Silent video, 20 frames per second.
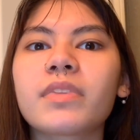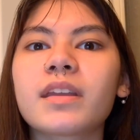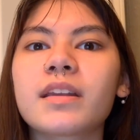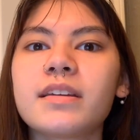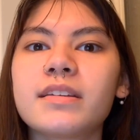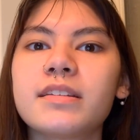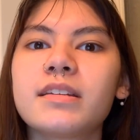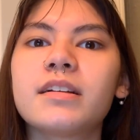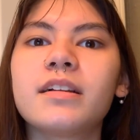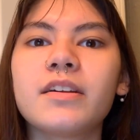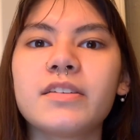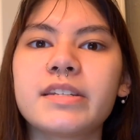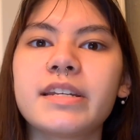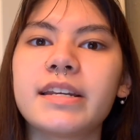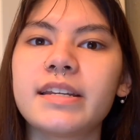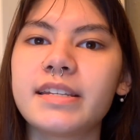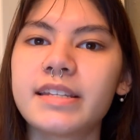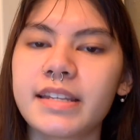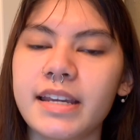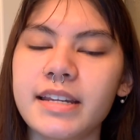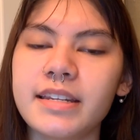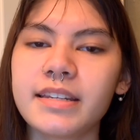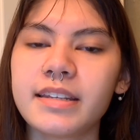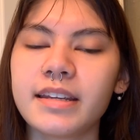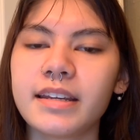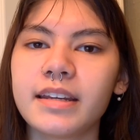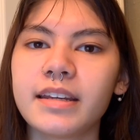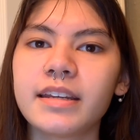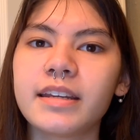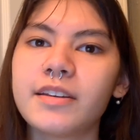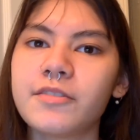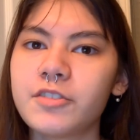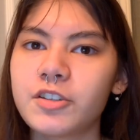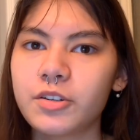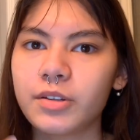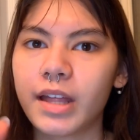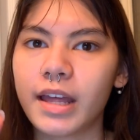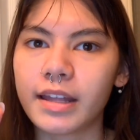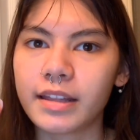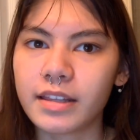because the Glossier skin tint gives
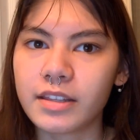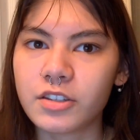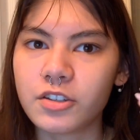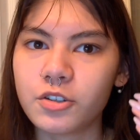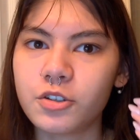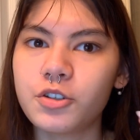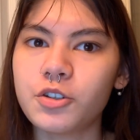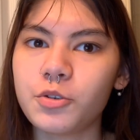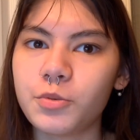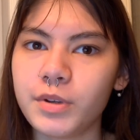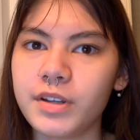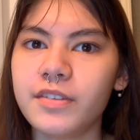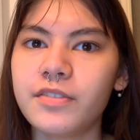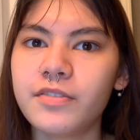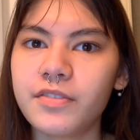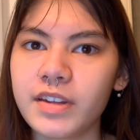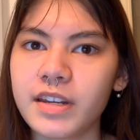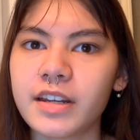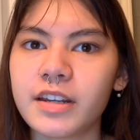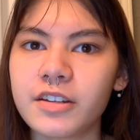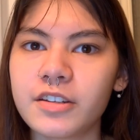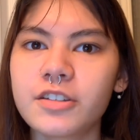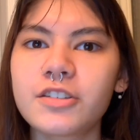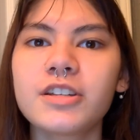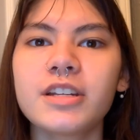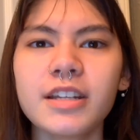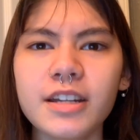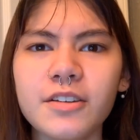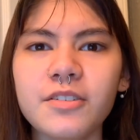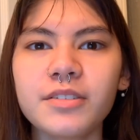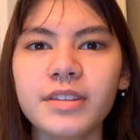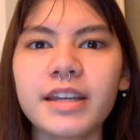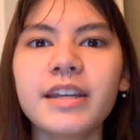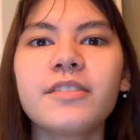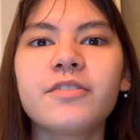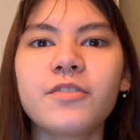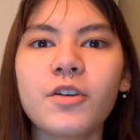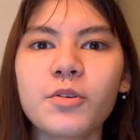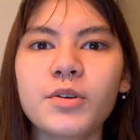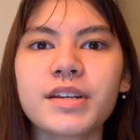you like this dewy finish.
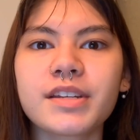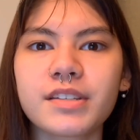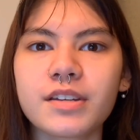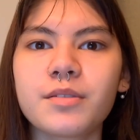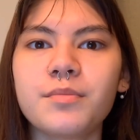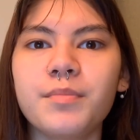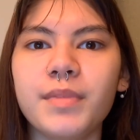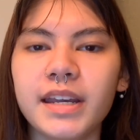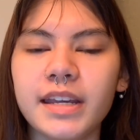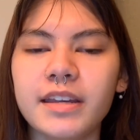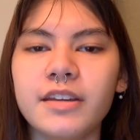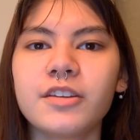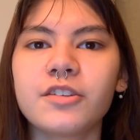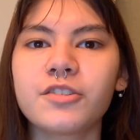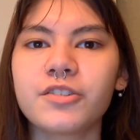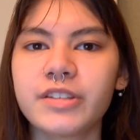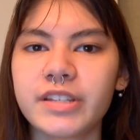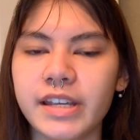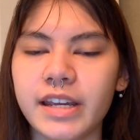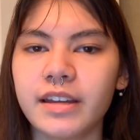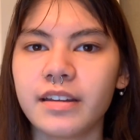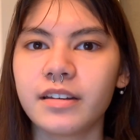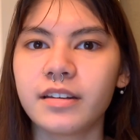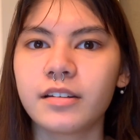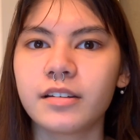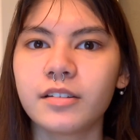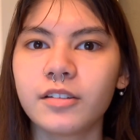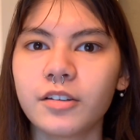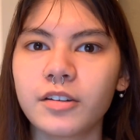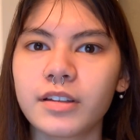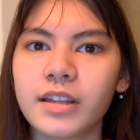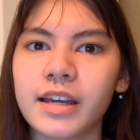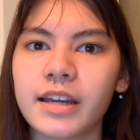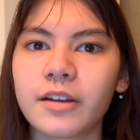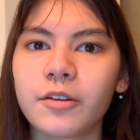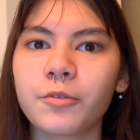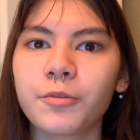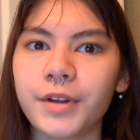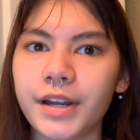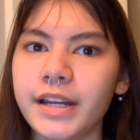They focus on making your skin look
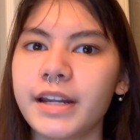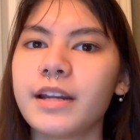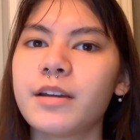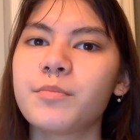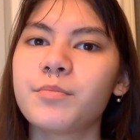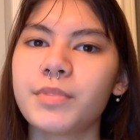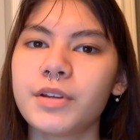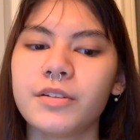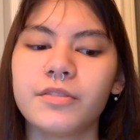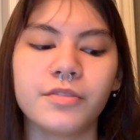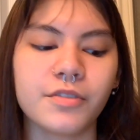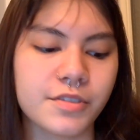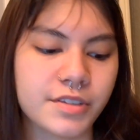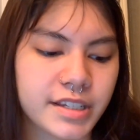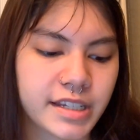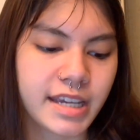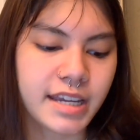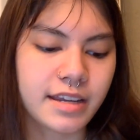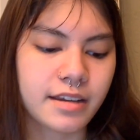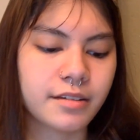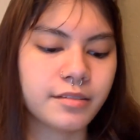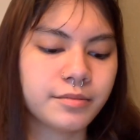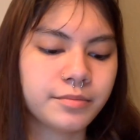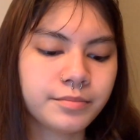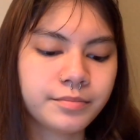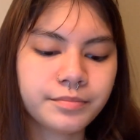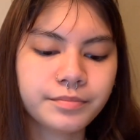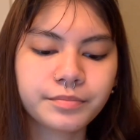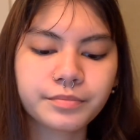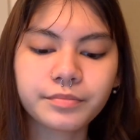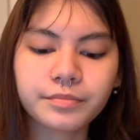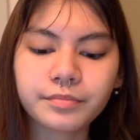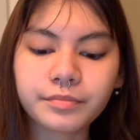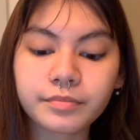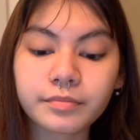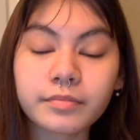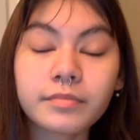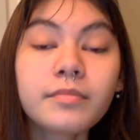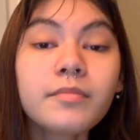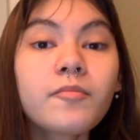like radiant, beautiful skin.
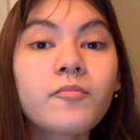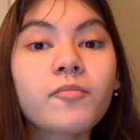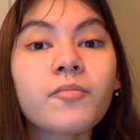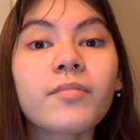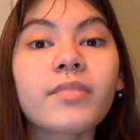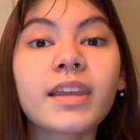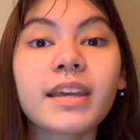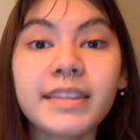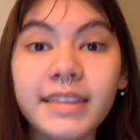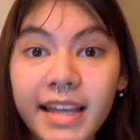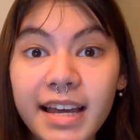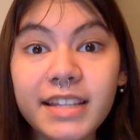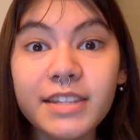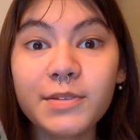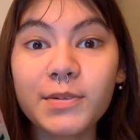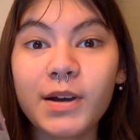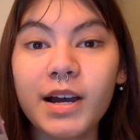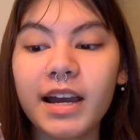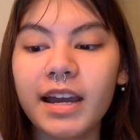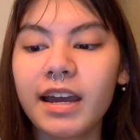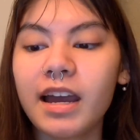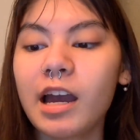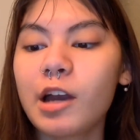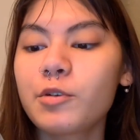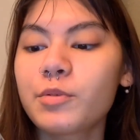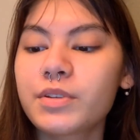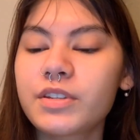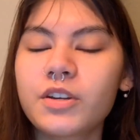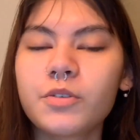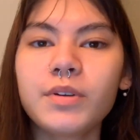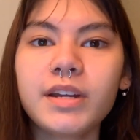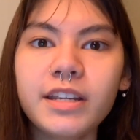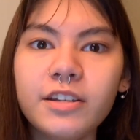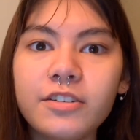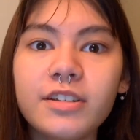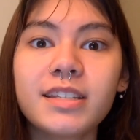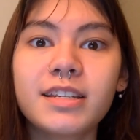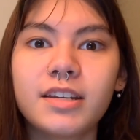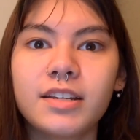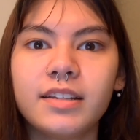And that's why I was so
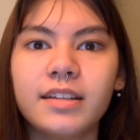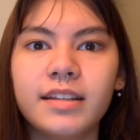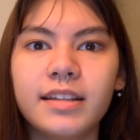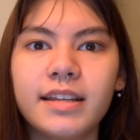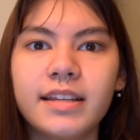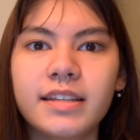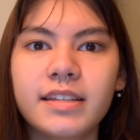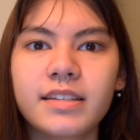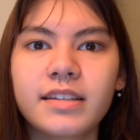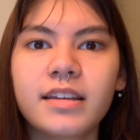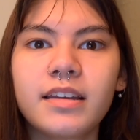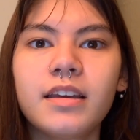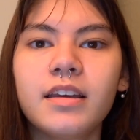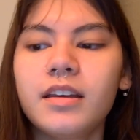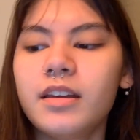interested in this.